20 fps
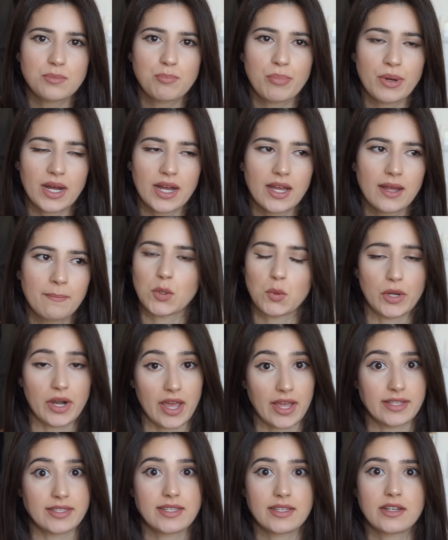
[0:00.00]
but when
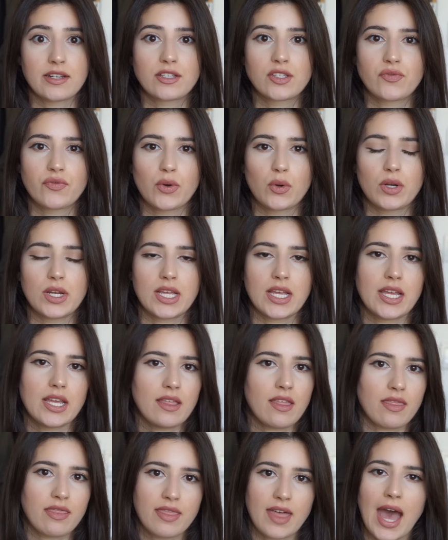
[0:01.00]
I did
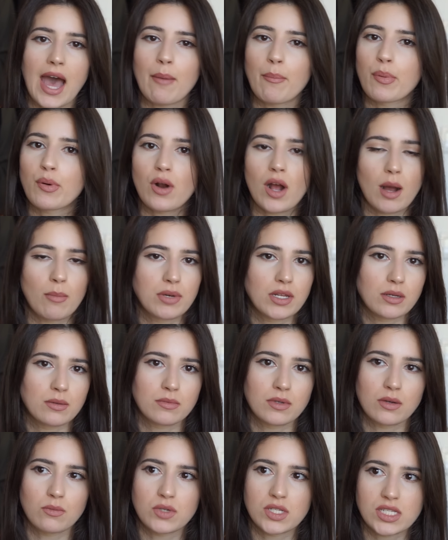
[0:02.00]
exfoliate, that problem
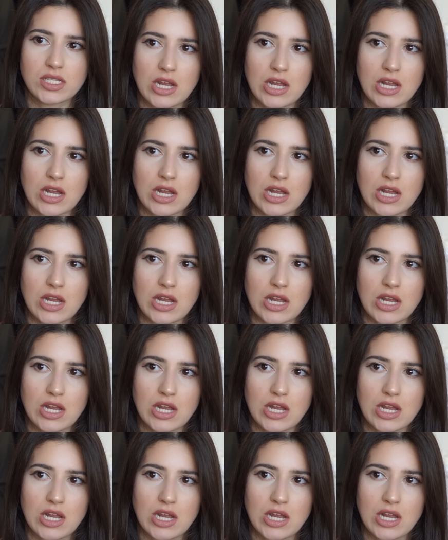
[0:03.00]
was